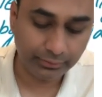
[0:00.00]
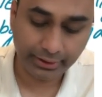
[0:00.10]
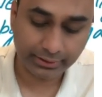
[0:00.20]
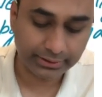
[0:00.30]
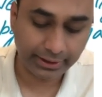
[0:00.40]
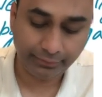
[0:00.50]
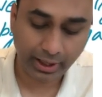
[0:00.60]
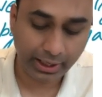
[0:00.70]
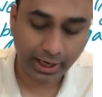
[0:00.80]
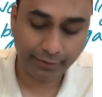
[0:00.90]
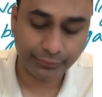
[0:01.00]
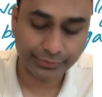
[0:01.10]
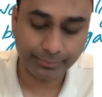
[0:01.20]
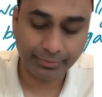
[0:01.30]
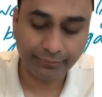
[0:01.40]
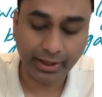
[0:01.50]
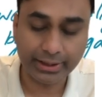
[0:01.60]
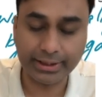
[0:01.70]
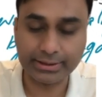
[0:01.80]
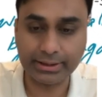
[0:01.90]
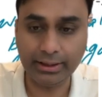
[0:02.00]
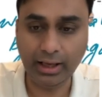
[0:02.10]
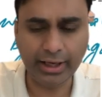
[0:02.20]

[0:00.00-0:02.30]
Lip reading: Let's say I have to simplify this thing.